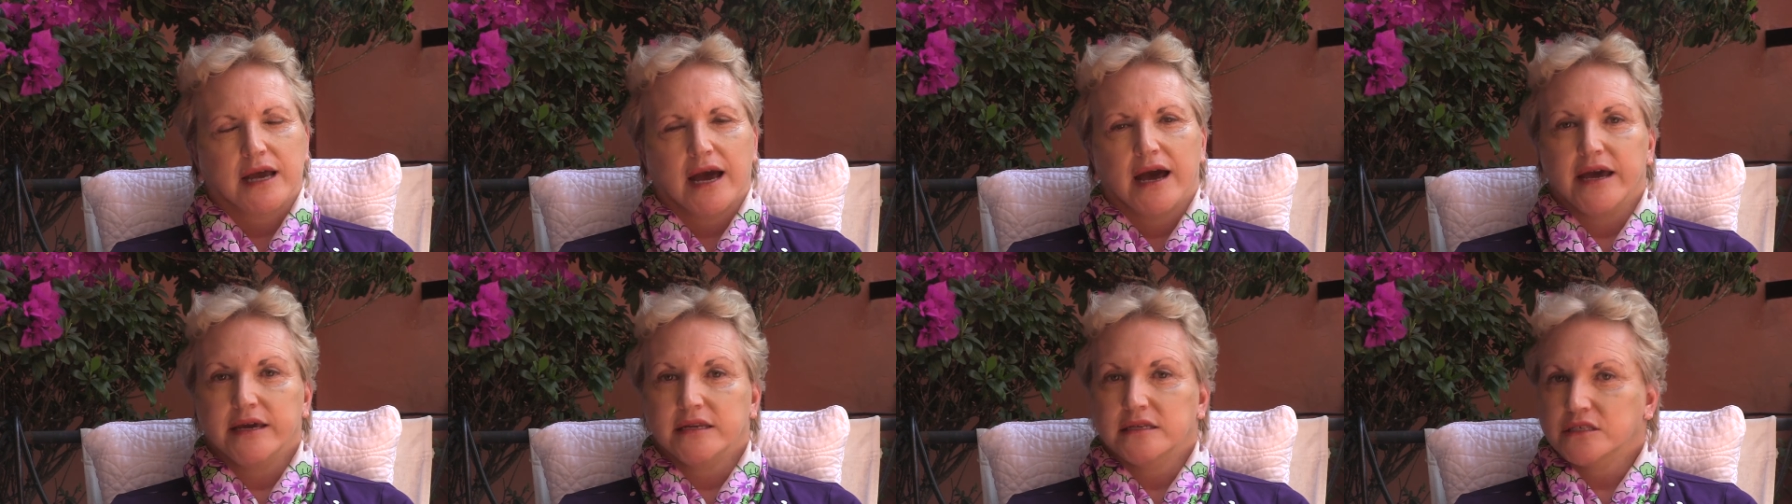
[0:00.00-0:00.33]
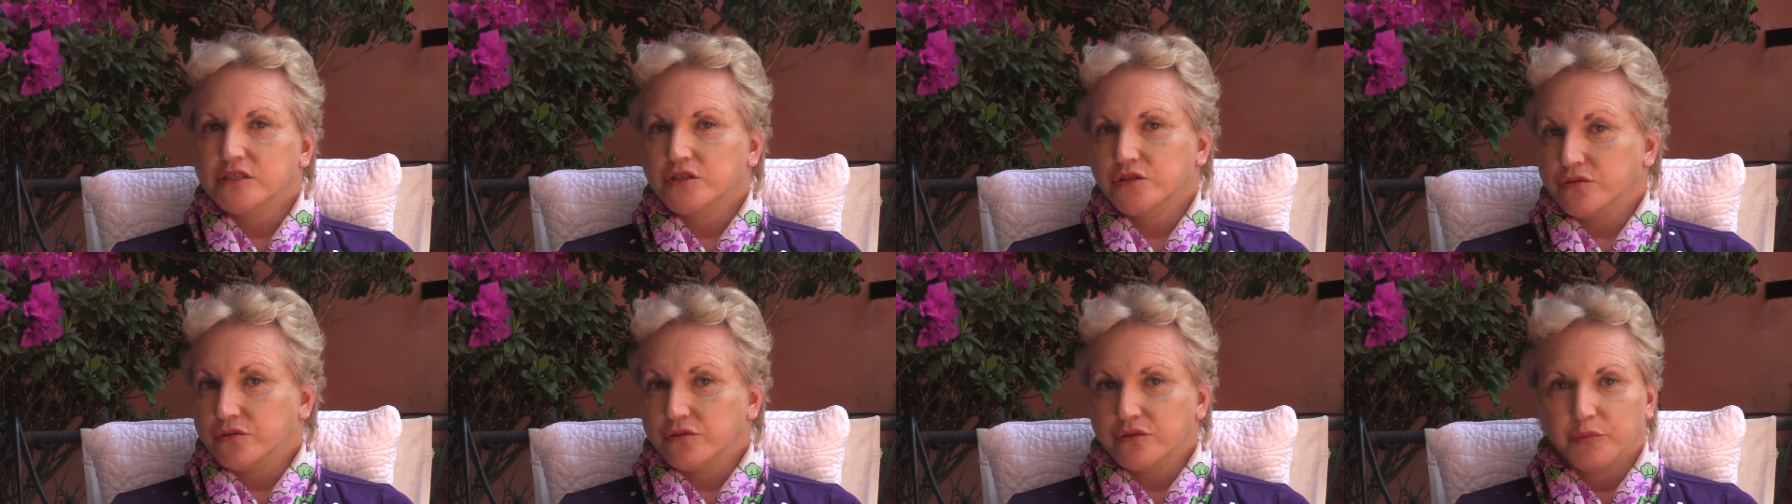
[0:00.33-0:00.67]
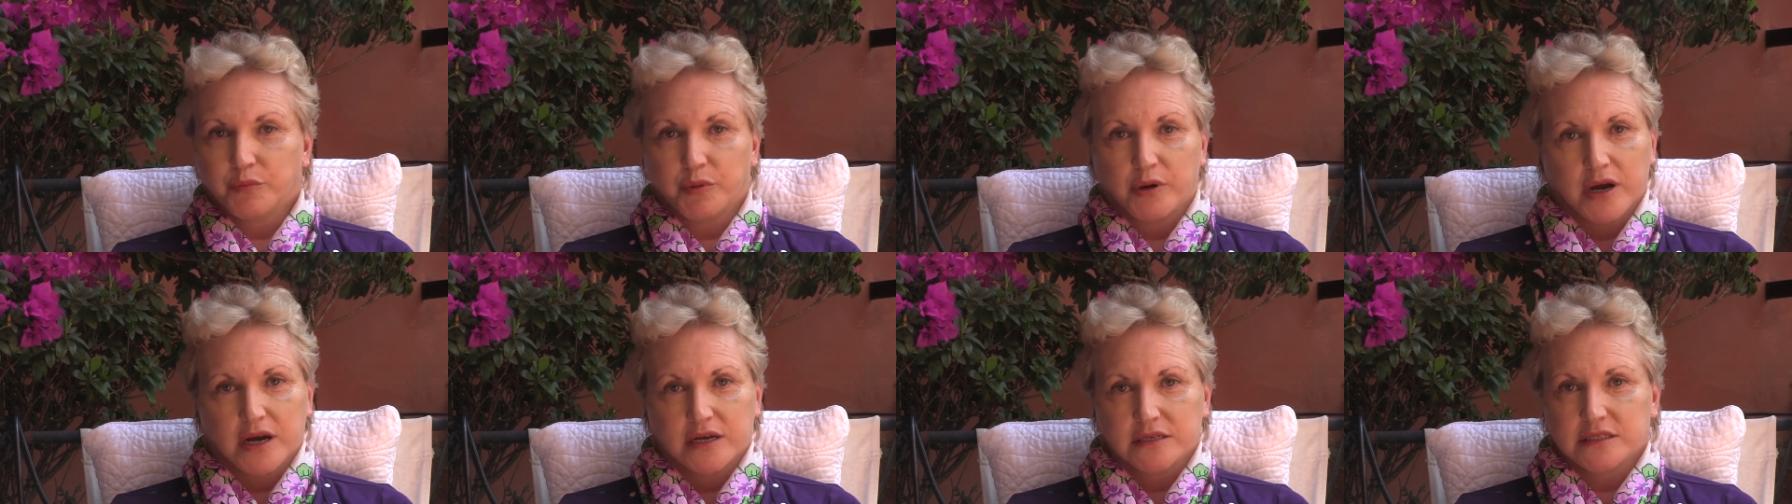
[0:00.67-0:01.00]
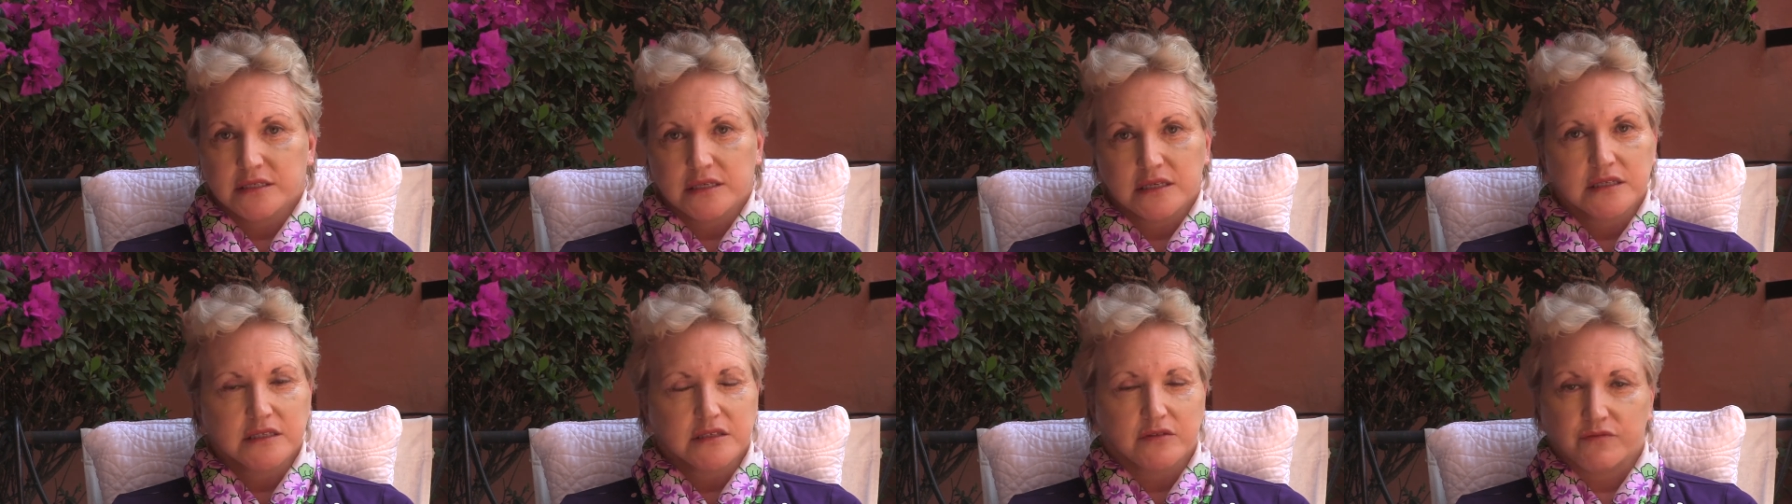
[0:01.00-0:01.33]
guide us through the
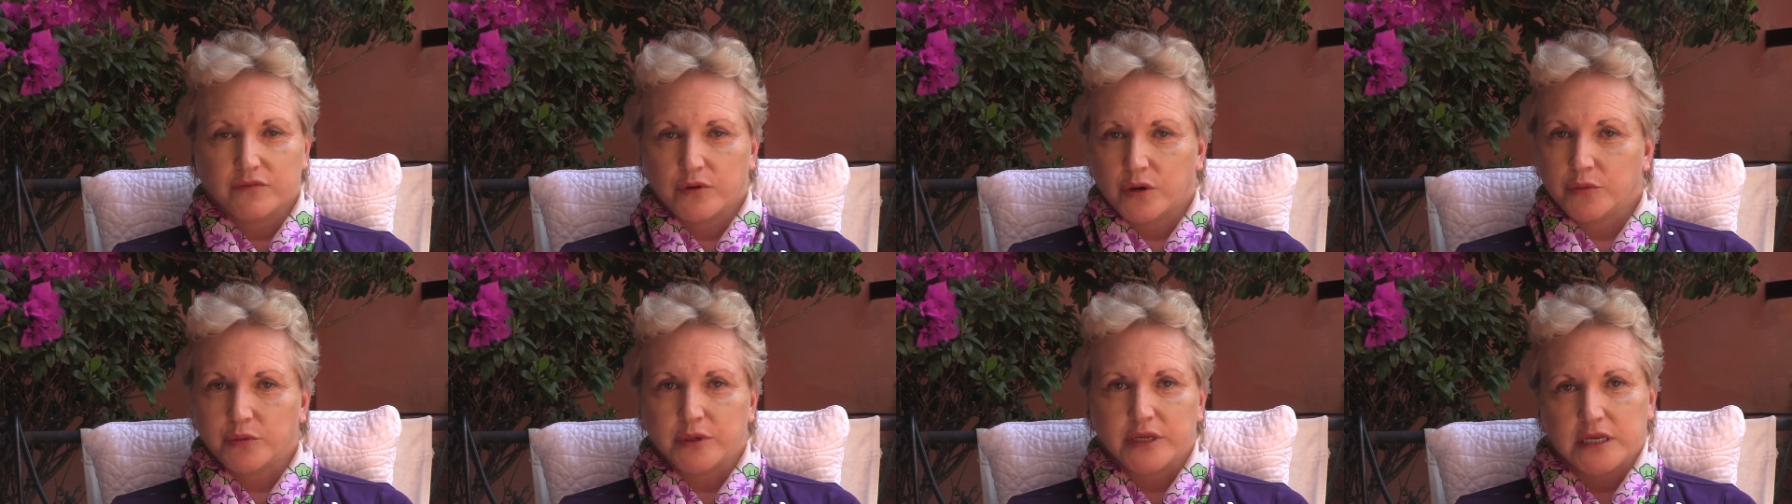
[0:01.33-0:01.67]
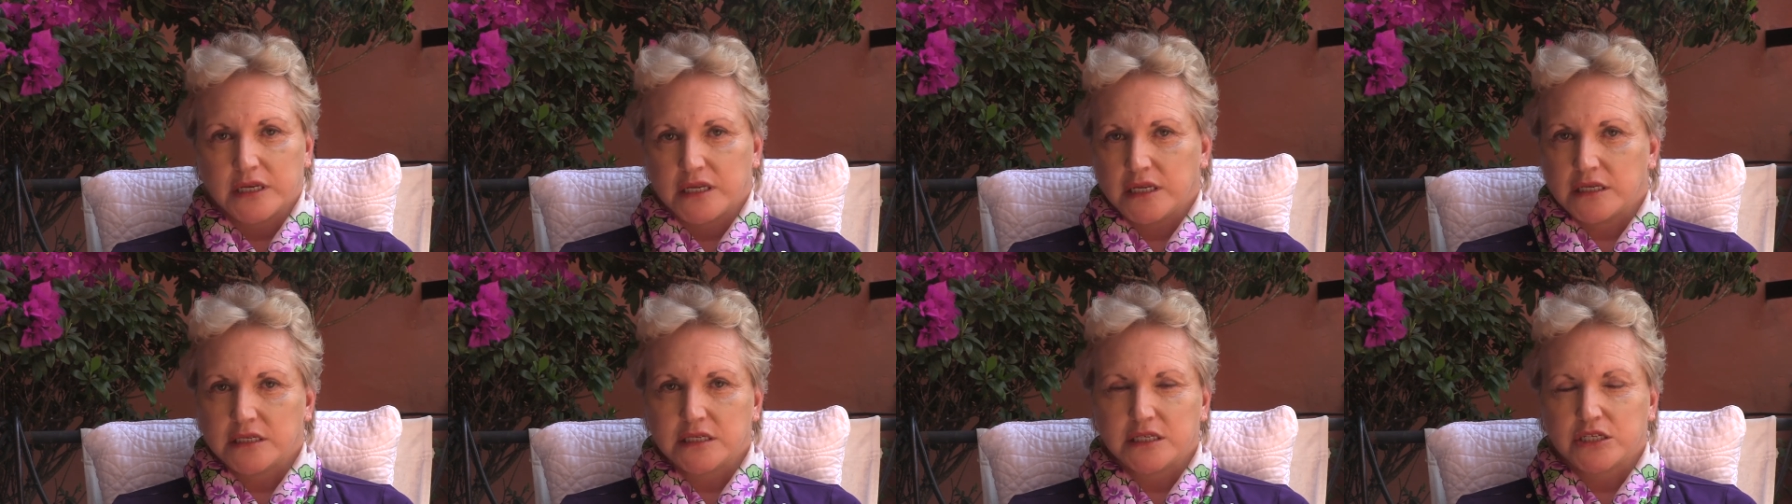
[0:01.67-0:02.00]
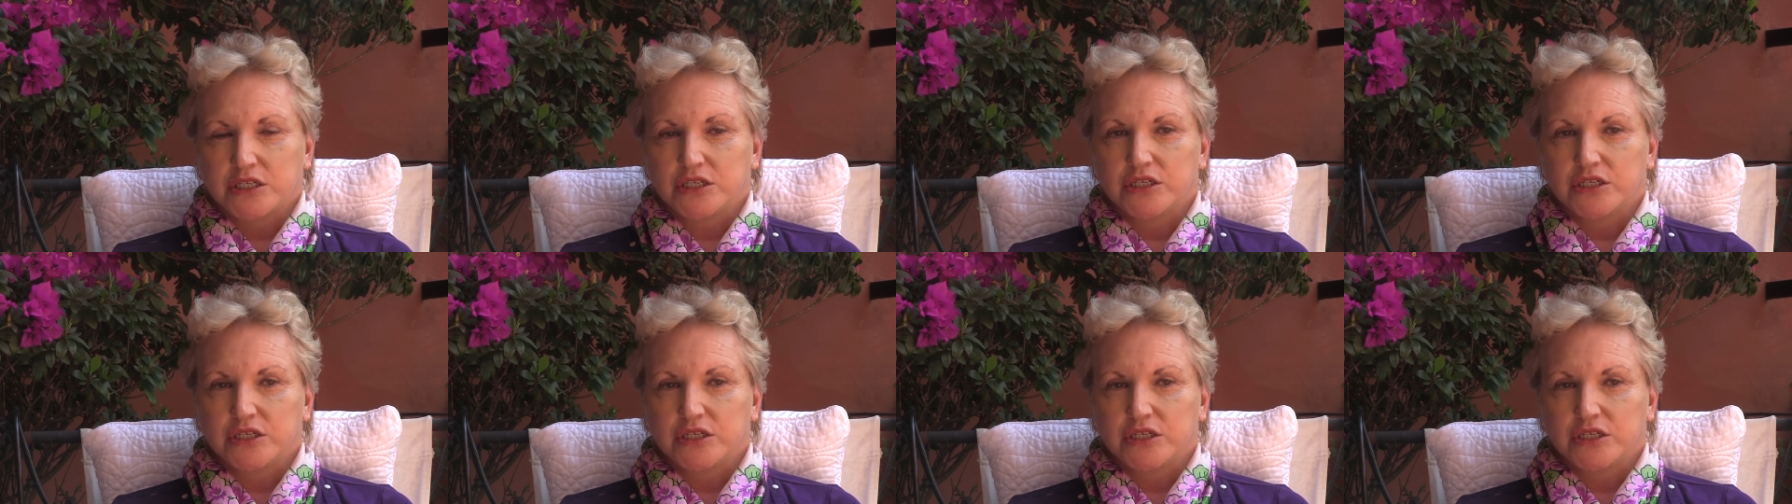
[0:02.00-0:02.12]
process of what we needed